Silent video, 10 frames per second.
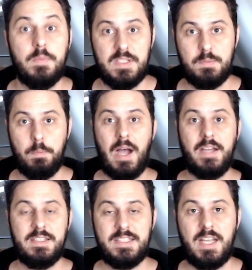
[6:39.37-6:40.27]
but his
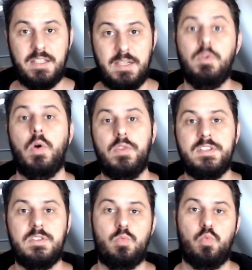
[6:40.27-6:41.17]
mind is telling him, no,
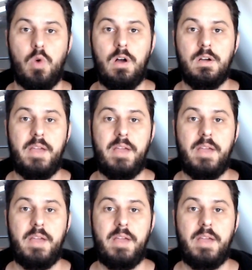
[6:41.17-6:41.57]
this is wrong.